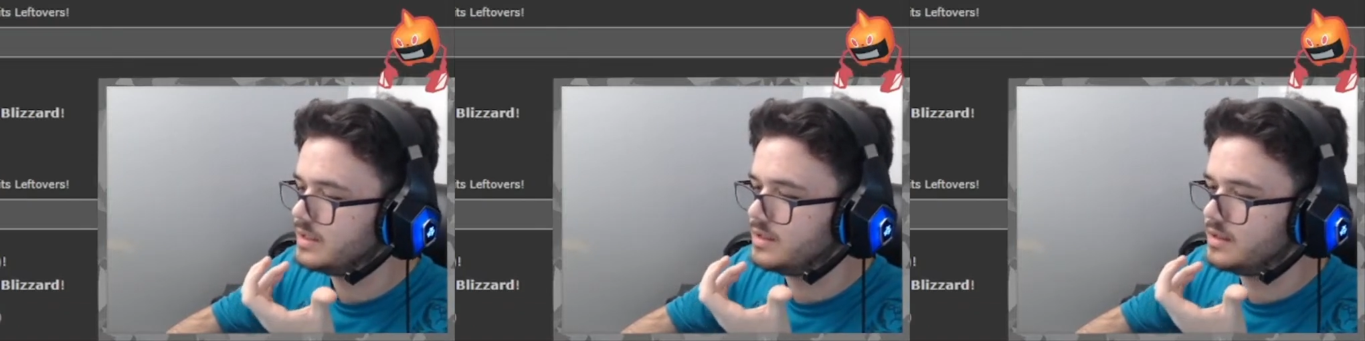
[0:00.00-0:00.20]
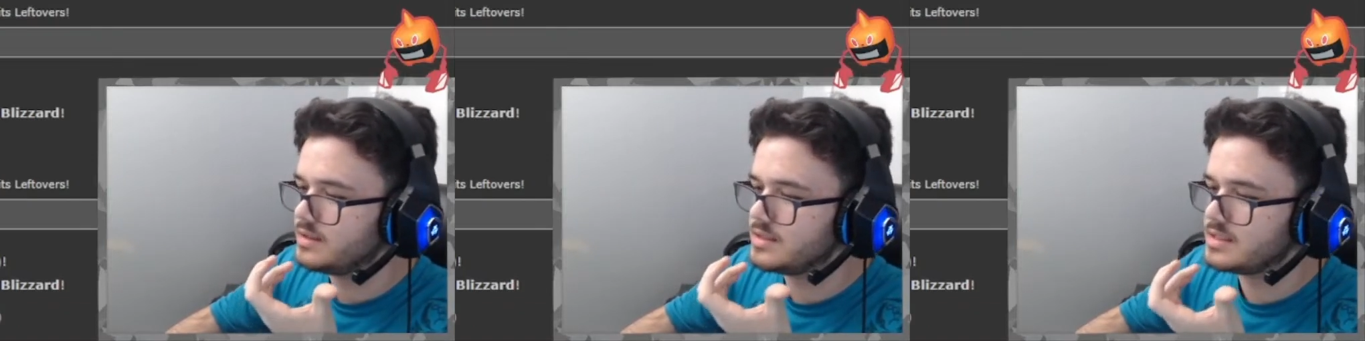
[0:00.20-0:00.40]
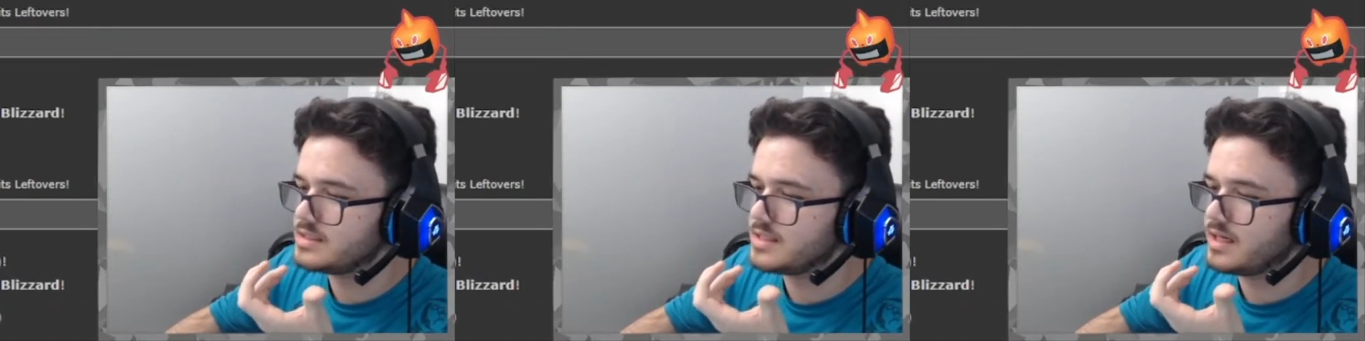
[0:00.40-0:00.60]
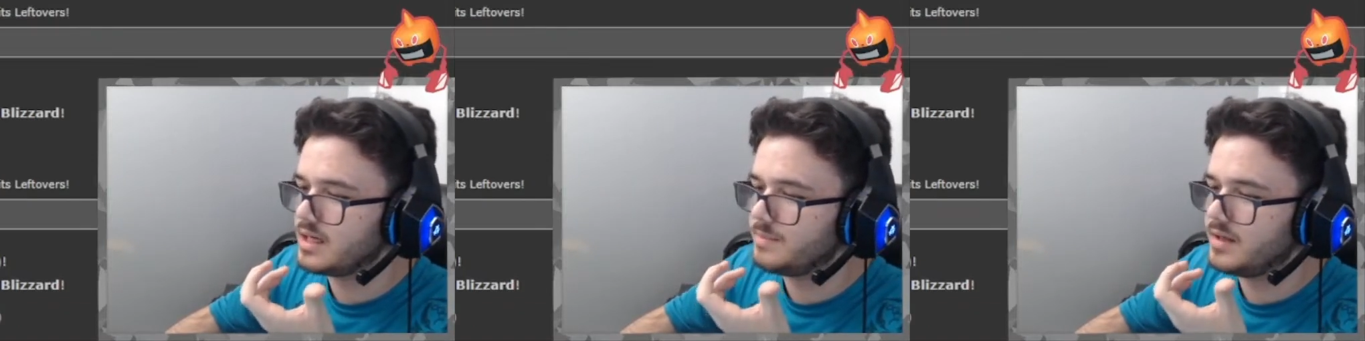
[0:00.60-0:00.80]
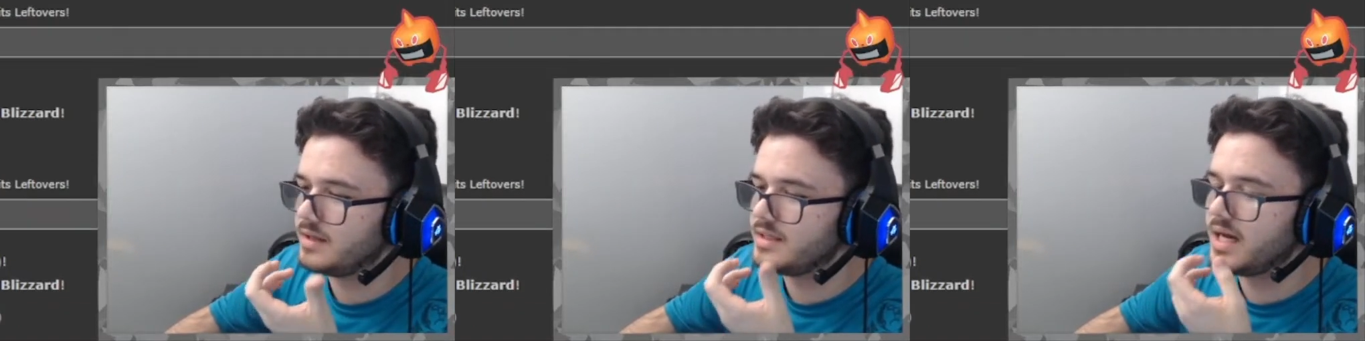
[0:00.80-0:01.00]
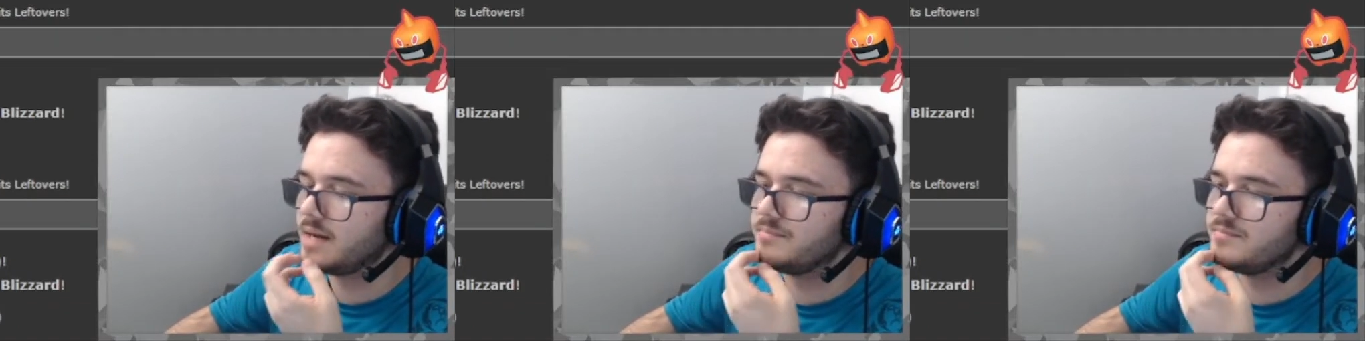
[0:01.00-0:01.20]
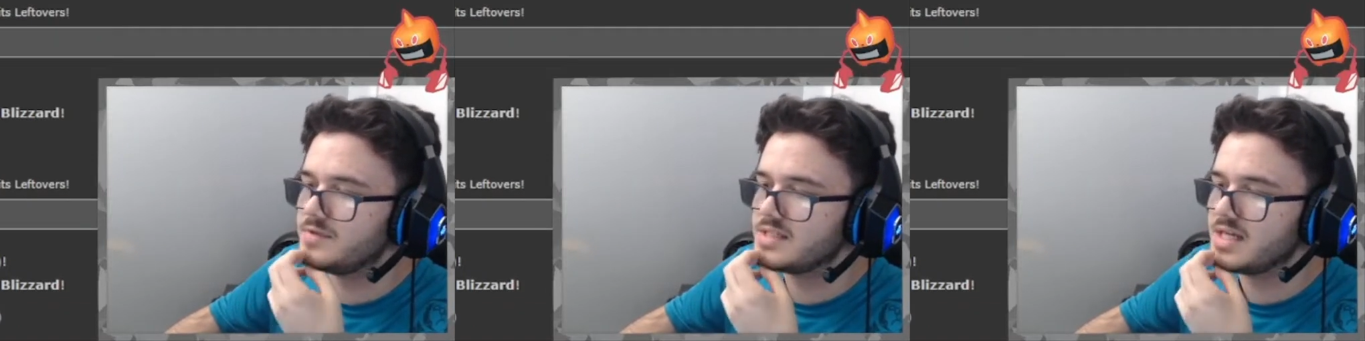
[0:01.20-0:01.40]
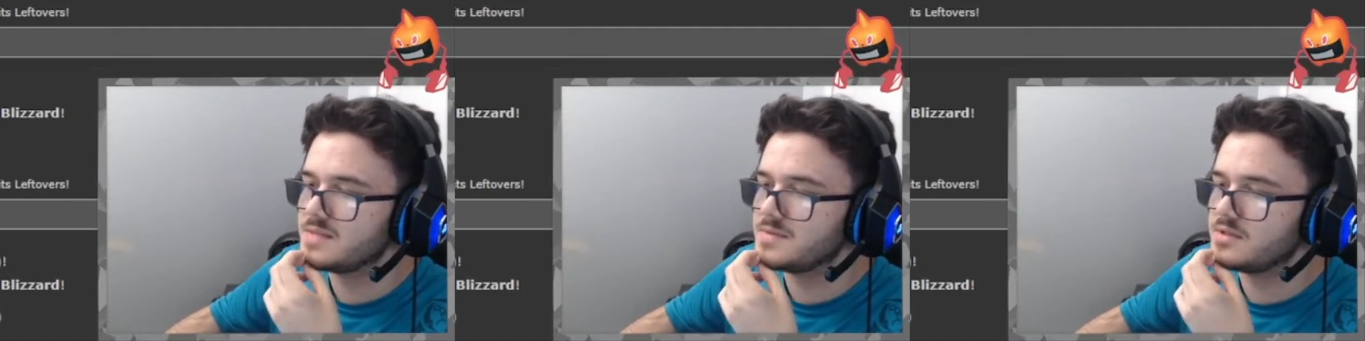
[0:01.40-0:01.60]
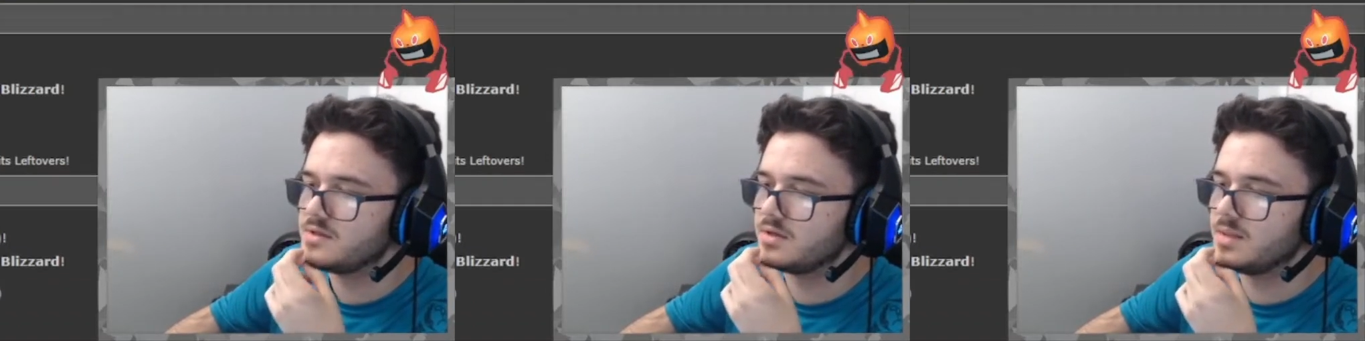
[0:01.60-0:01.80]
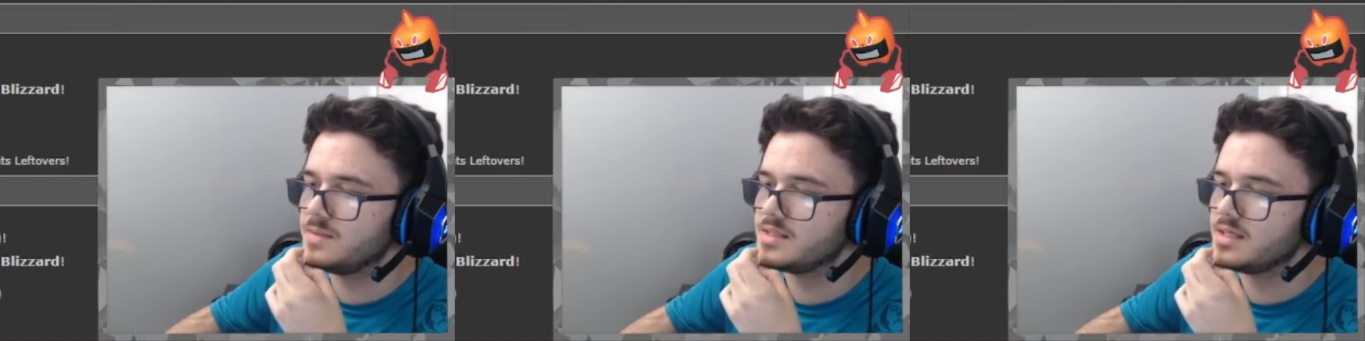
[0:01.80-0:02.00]
to set up on. Yeah,
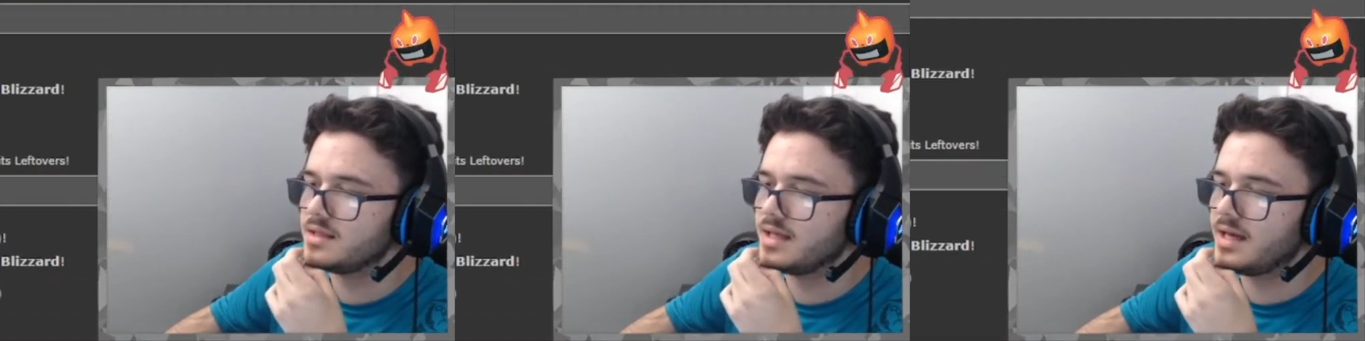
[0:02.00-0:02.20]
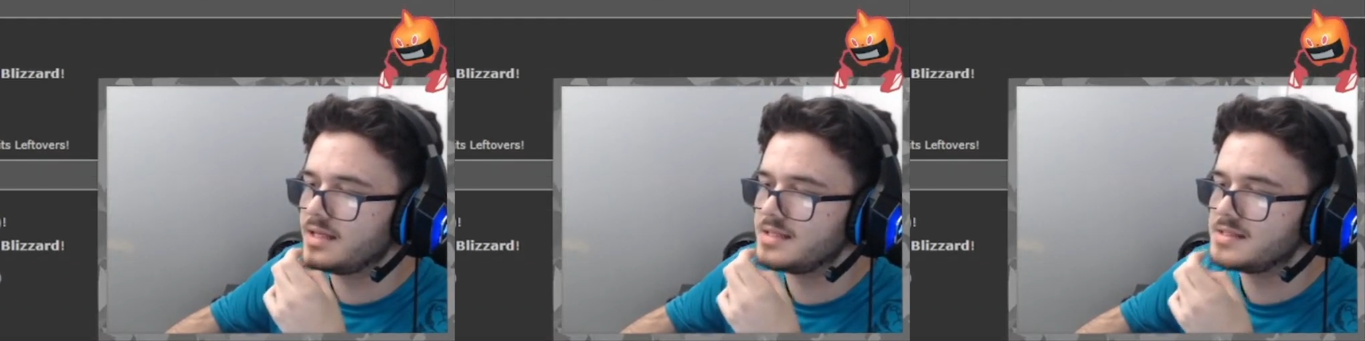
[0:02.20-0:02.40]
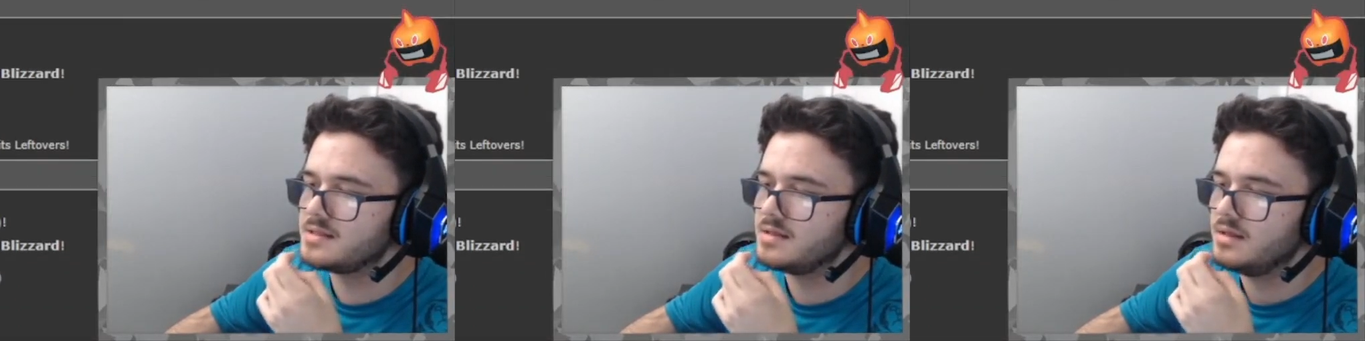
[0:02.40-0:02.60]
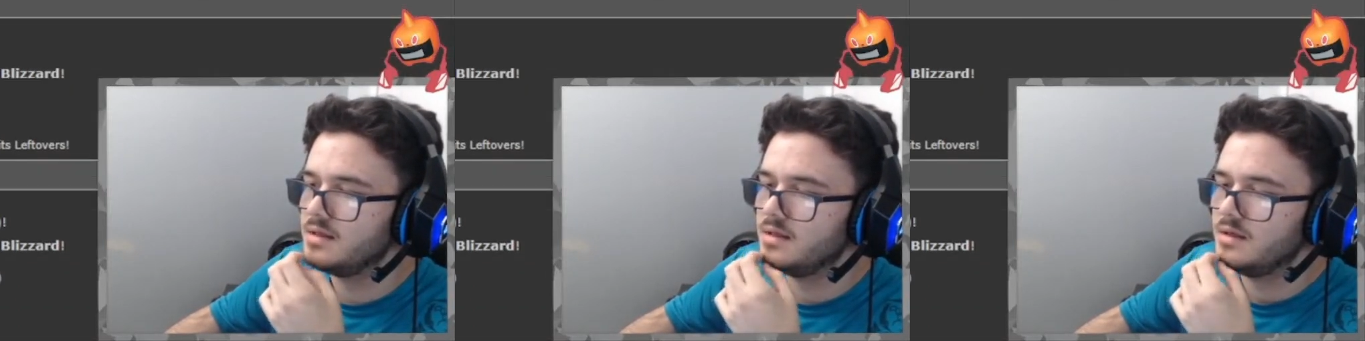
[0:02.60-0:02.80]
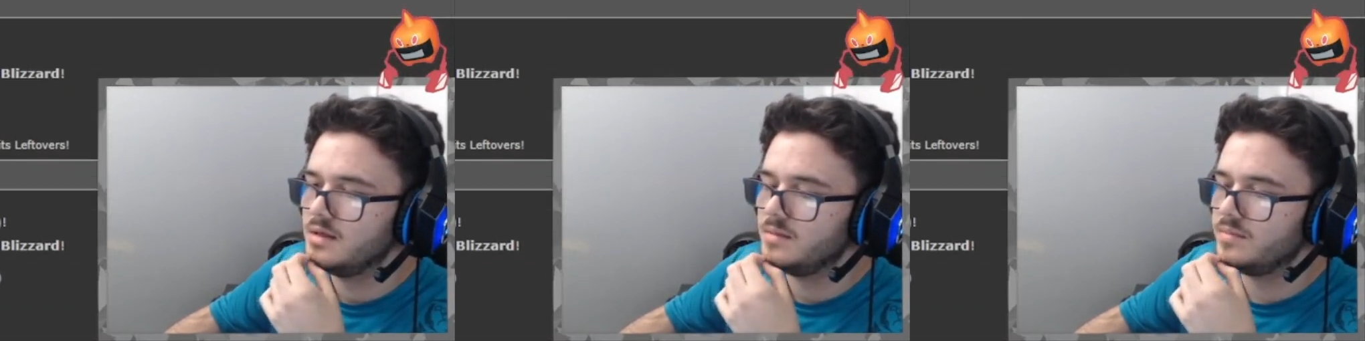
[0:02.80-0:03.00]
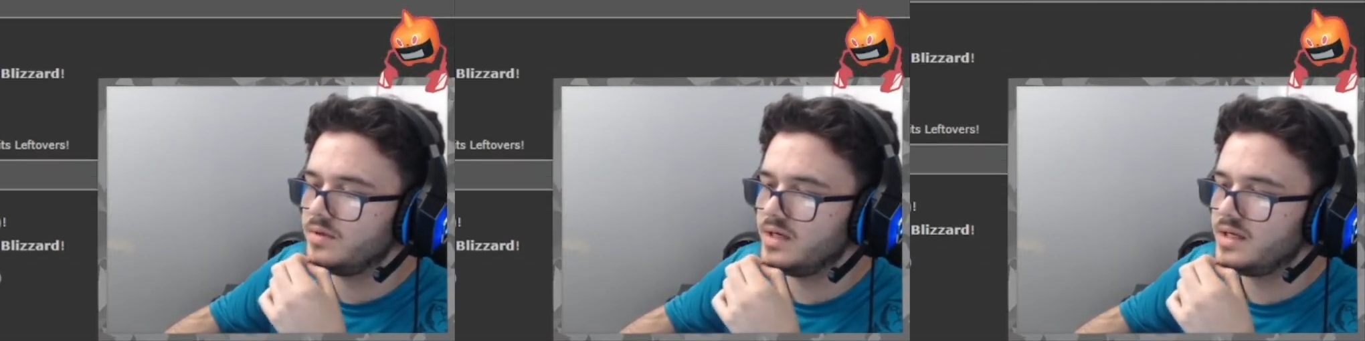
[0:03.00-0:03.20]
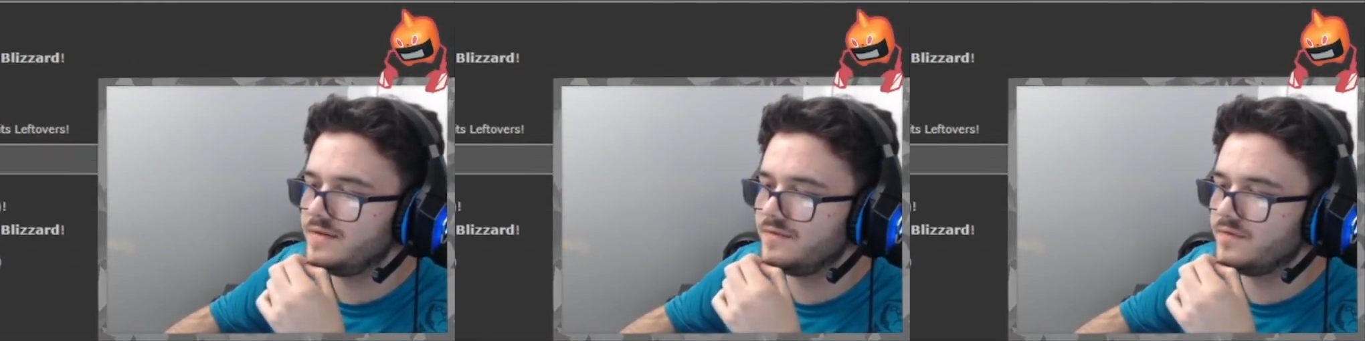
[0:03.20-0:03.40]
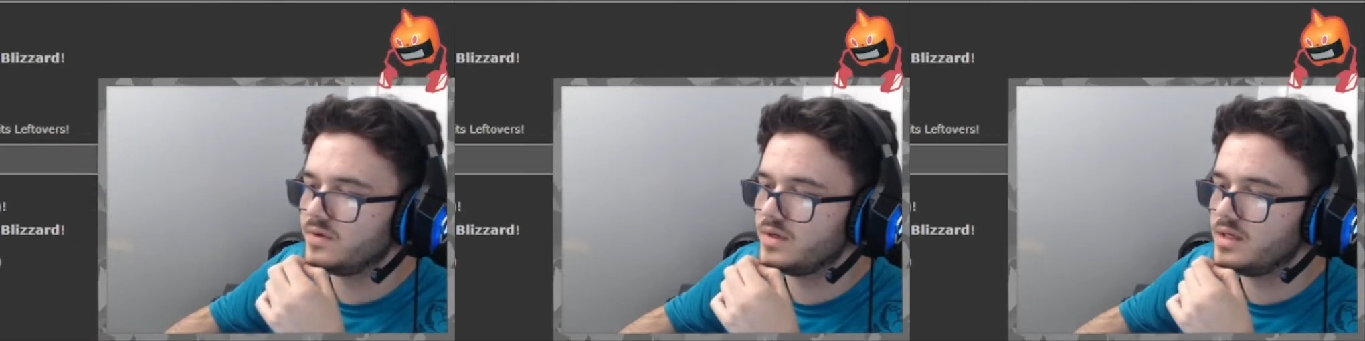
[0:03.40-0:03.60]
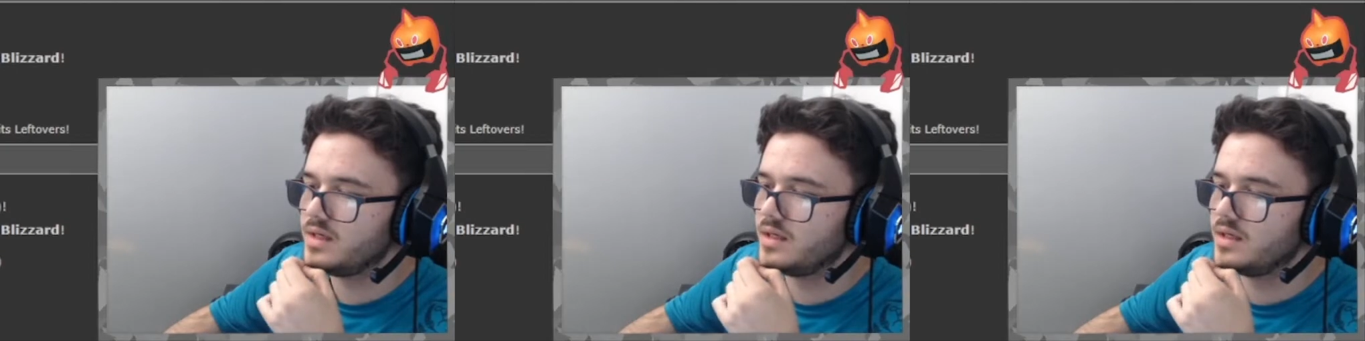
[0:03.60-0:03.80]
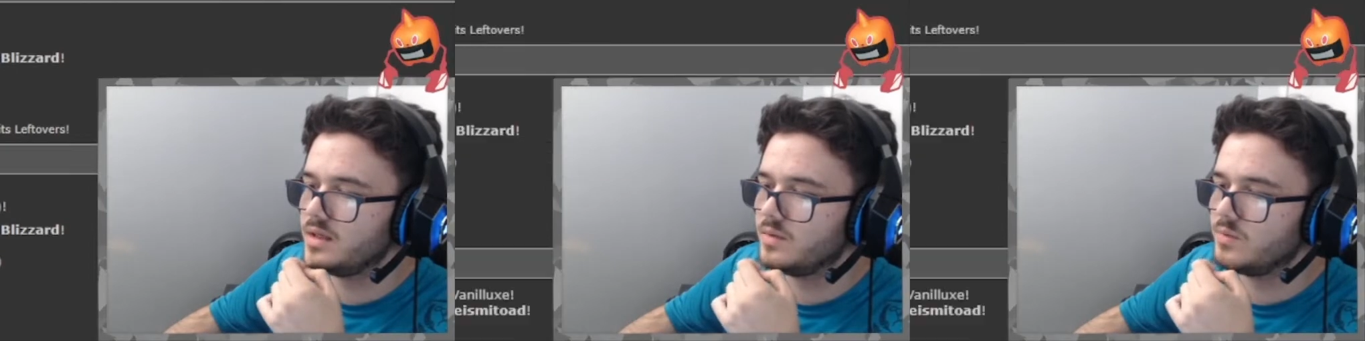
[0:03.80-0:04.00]
Seismitoad comes in. That's pretty free.